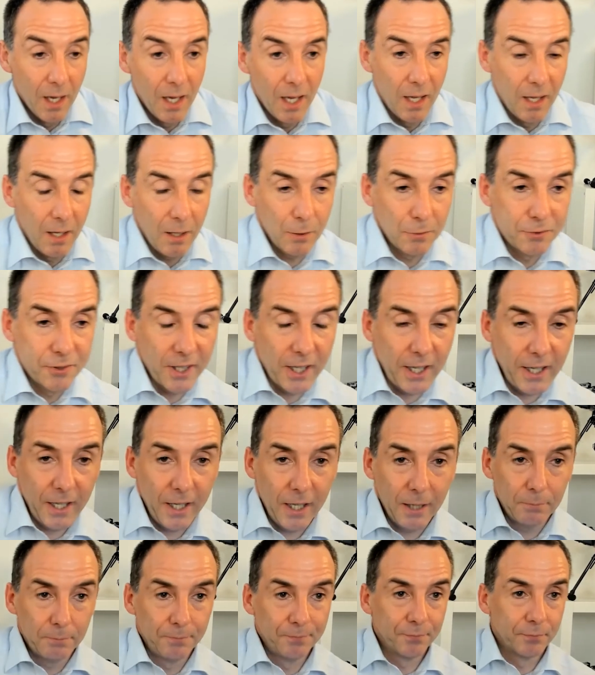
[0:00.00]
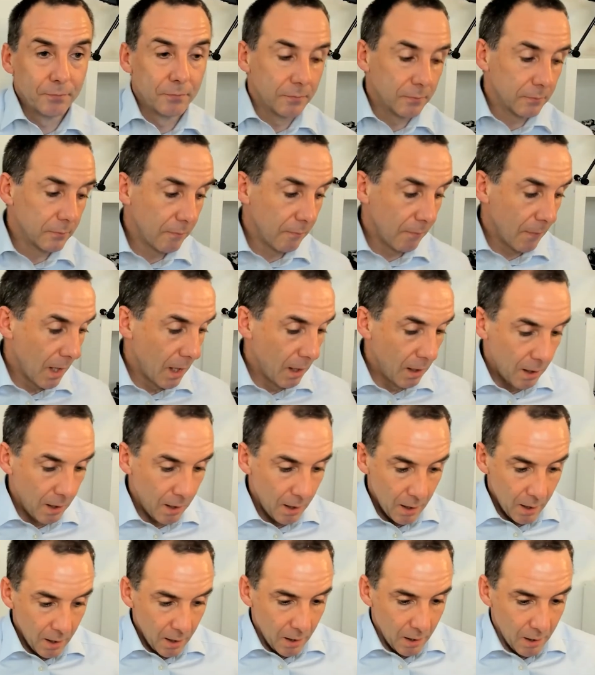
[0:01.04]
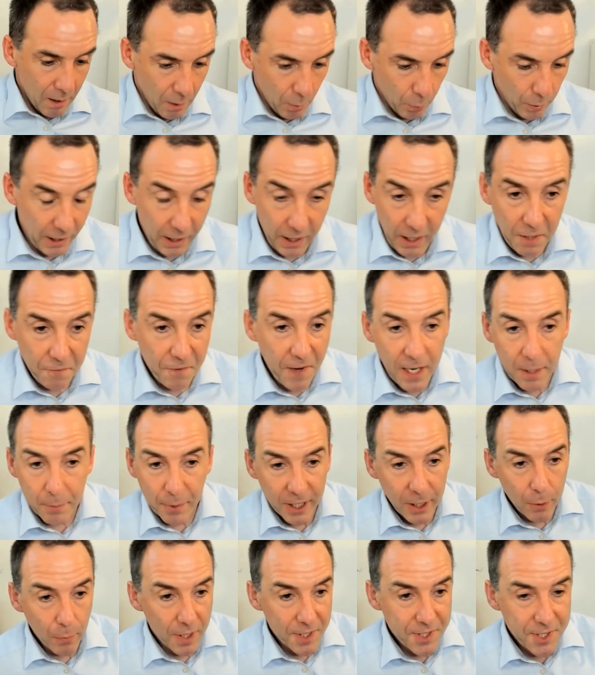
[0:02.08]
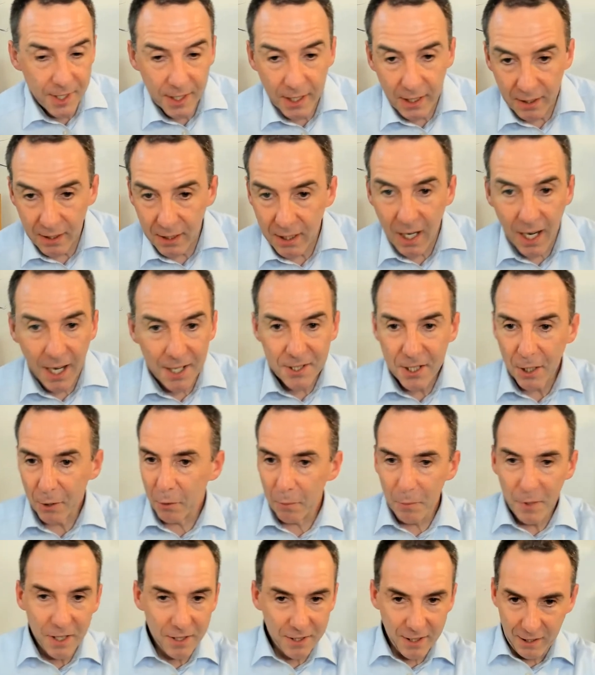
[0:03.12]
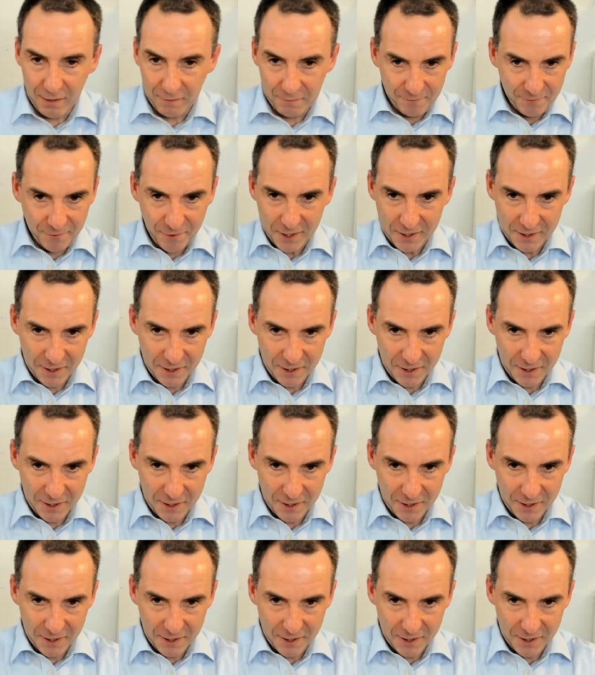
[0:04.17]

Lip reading: Well, if anybody wants to get in contact with me, they'll find us